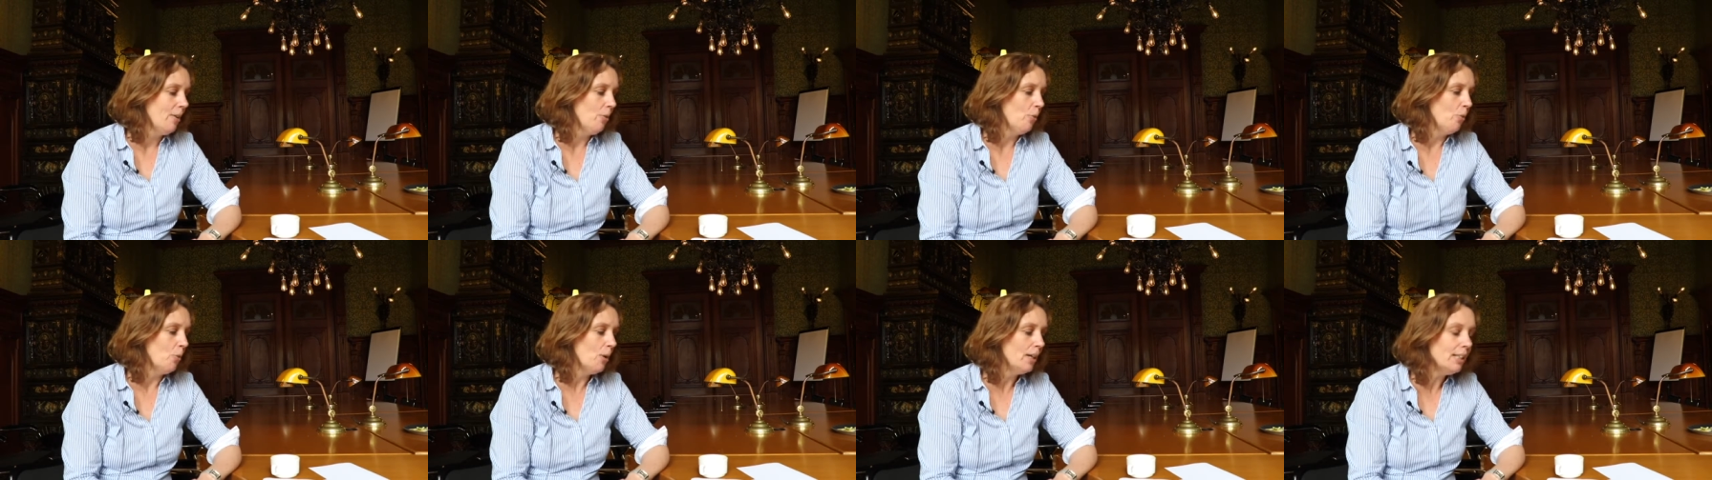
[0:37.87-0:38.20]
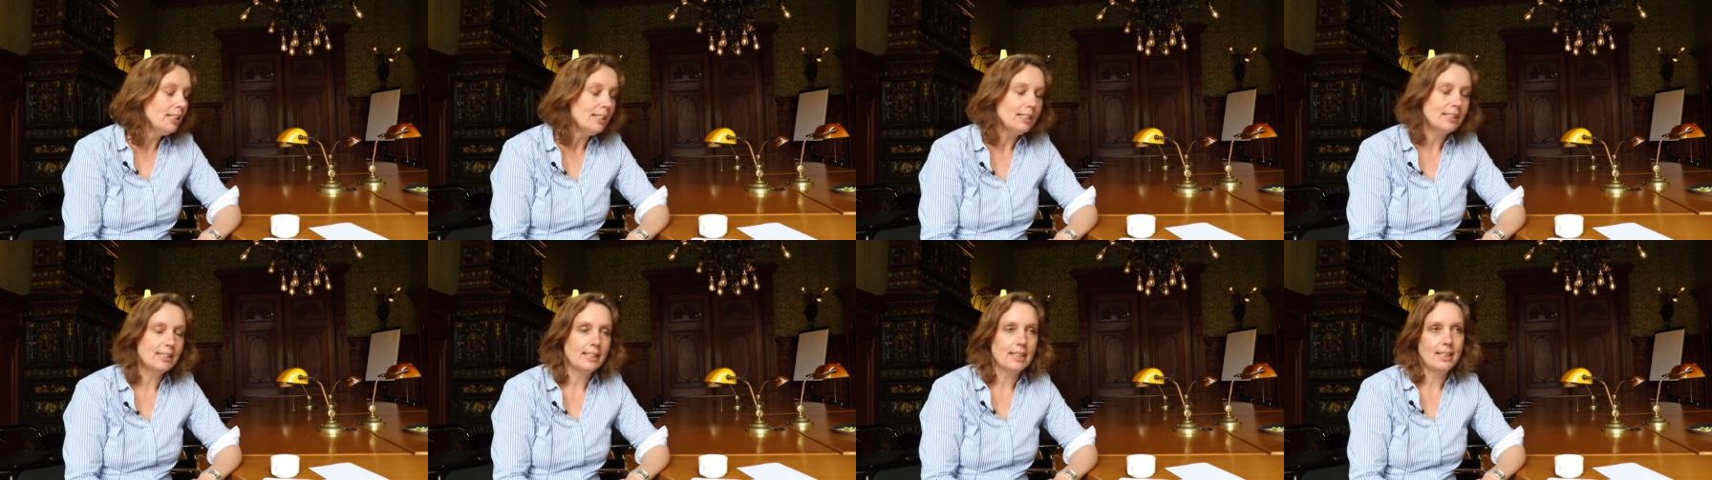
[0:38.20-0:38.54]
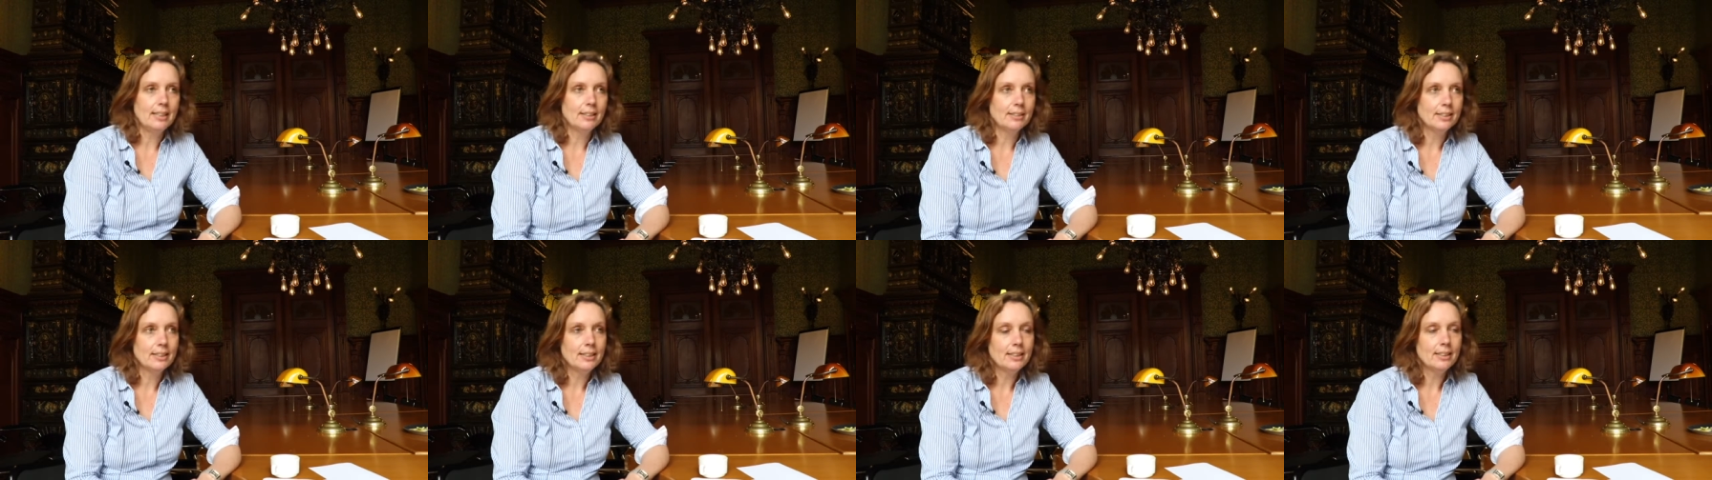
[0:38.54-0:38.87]
One is
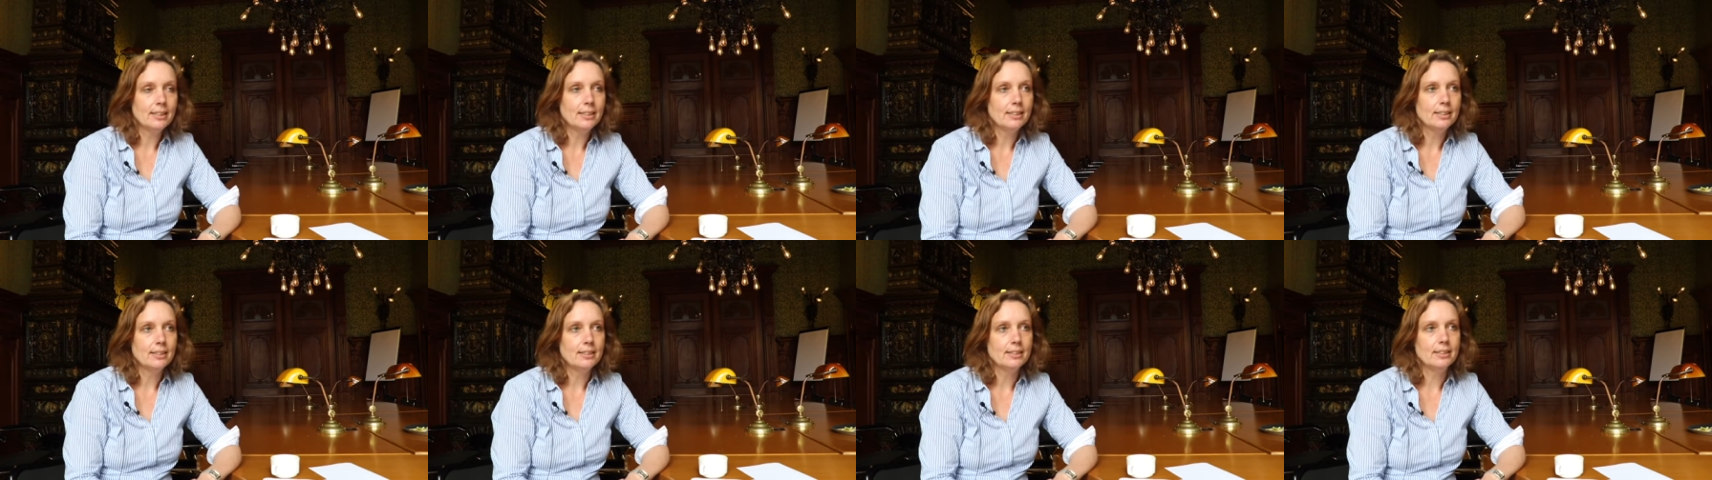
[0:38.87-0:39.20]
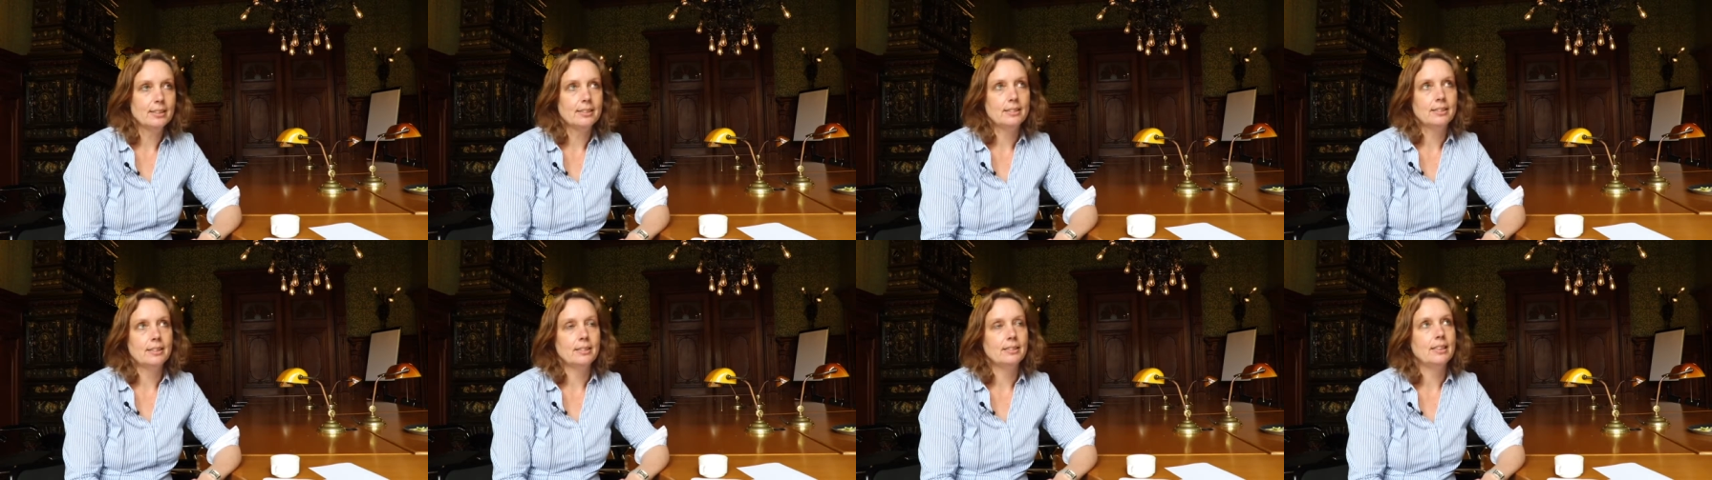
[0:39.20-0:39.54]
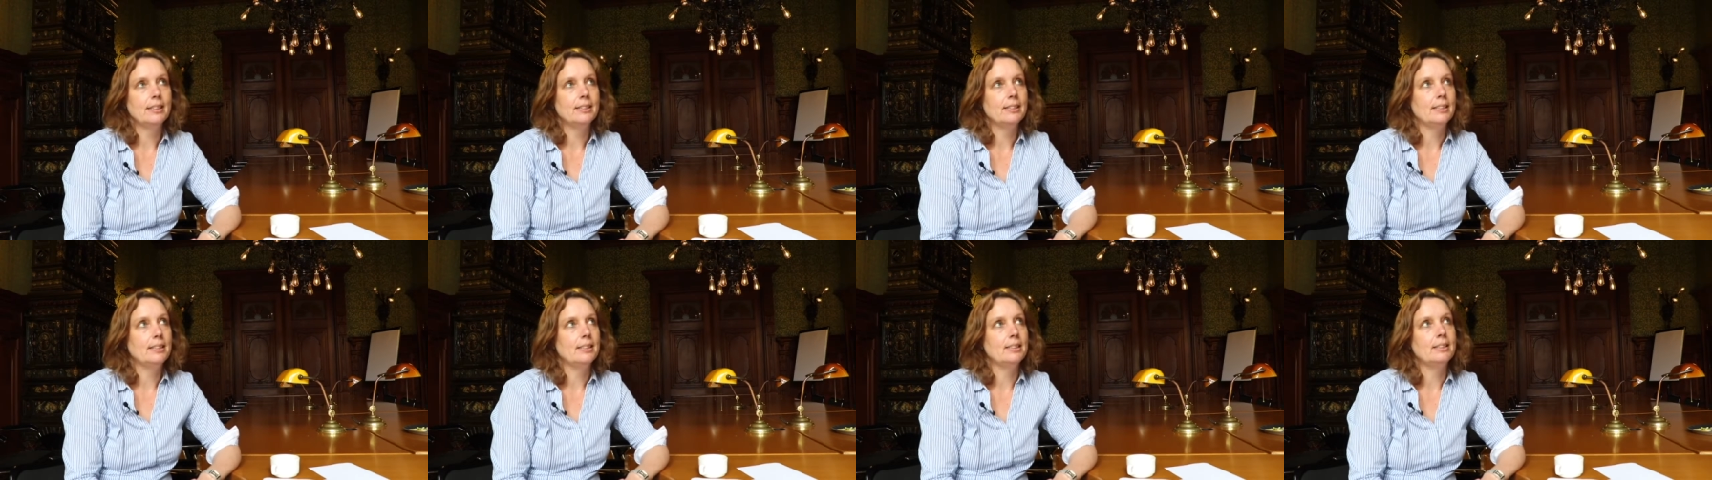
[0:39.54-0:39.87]
EHRI, is
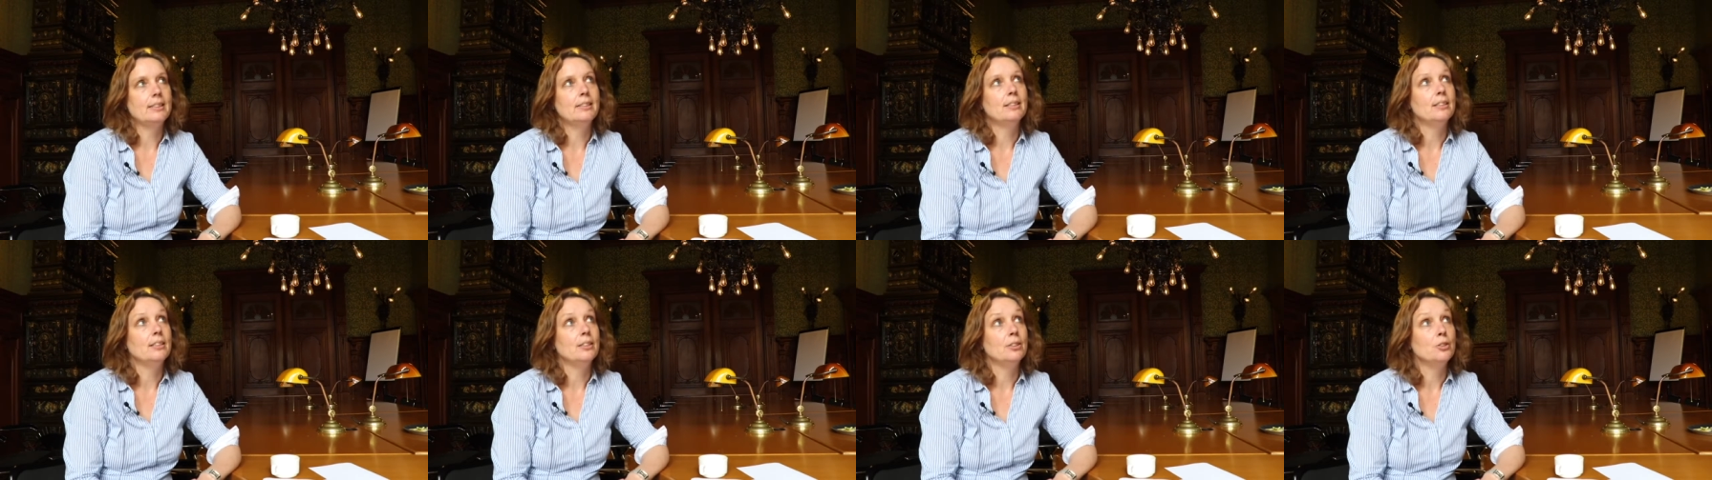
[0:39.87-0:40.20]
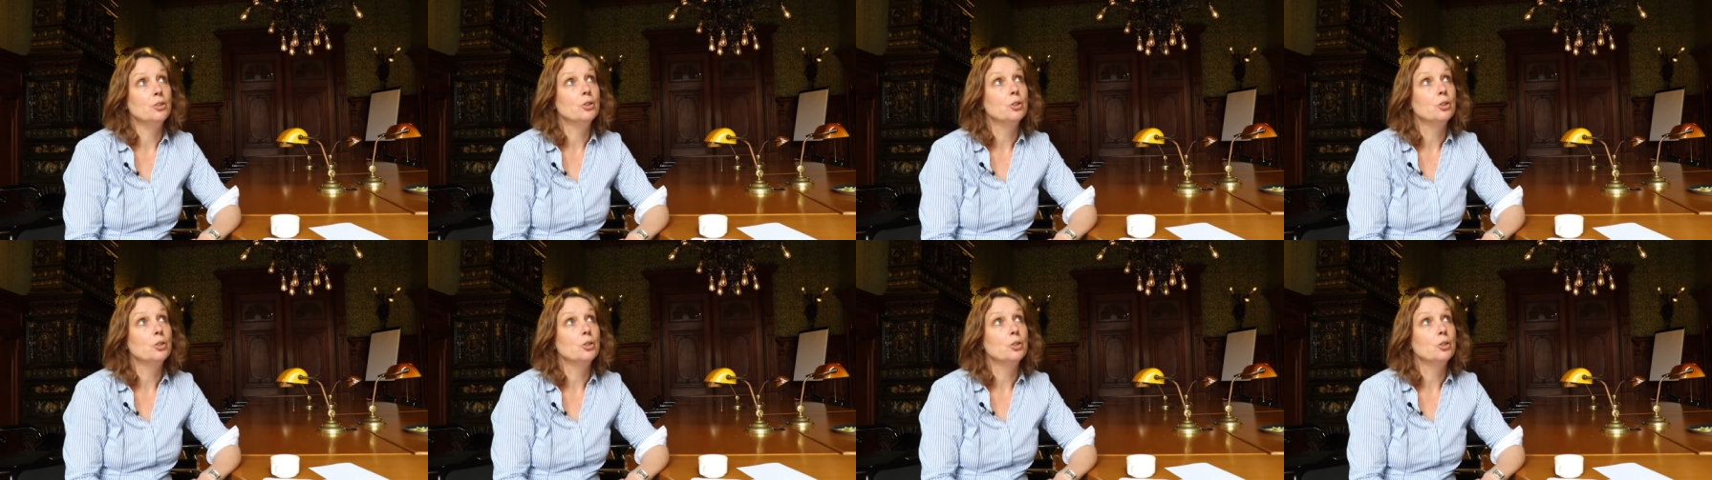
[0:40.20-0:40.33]
that is the